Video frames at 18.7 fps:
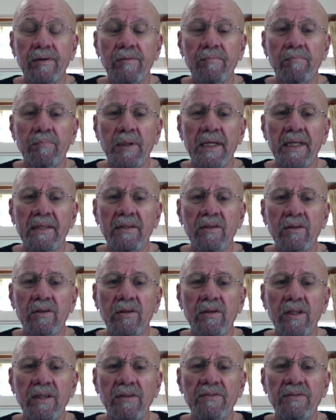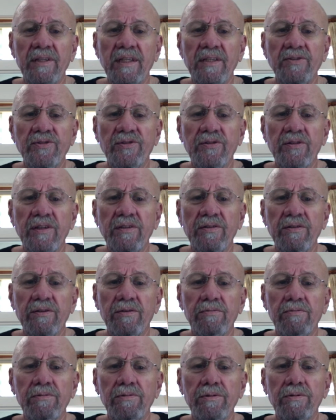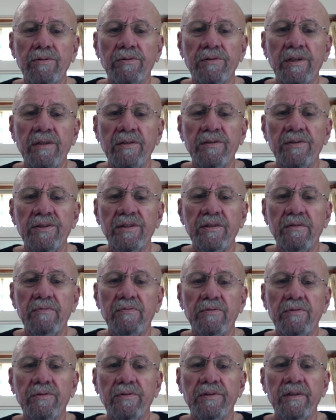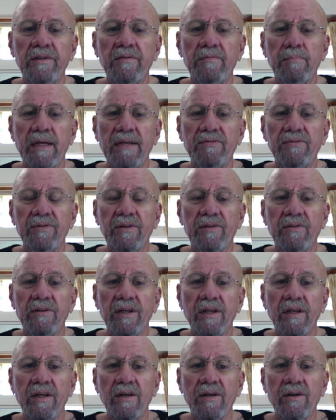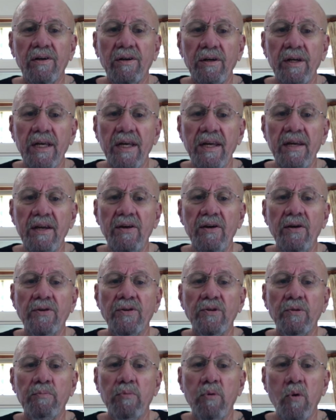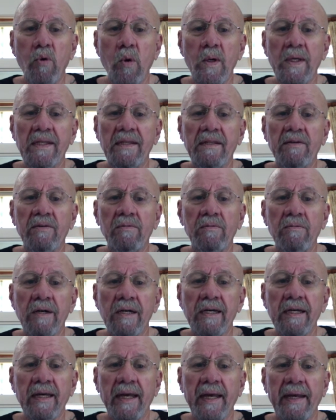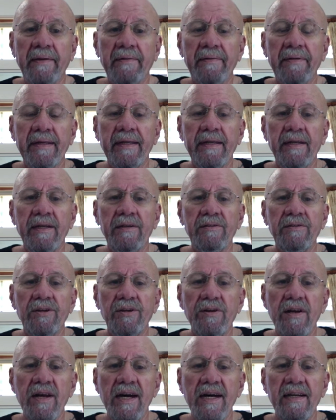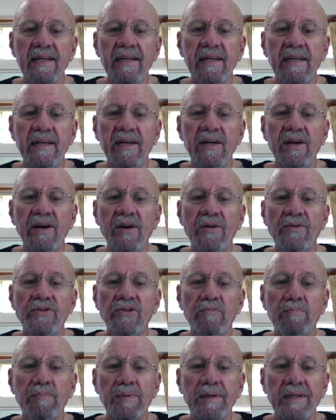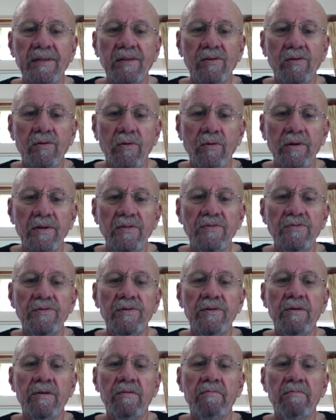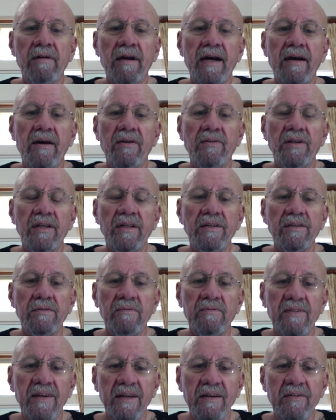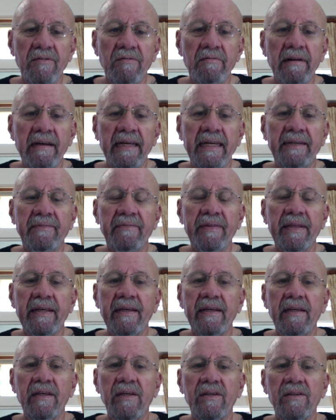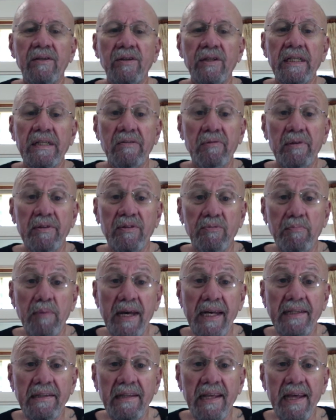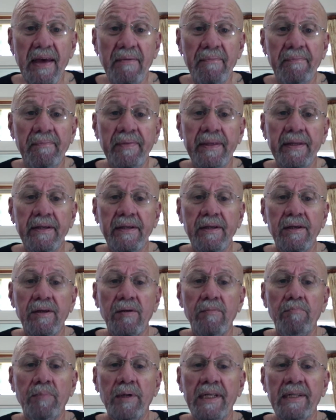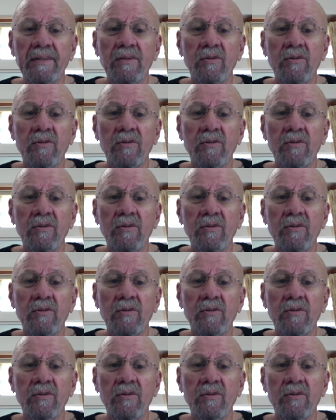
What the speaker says: But these teachers, these gurus, these shifus, these masters are here to point the way. They're not here to be cloistered around and to venerate. You can respect them, but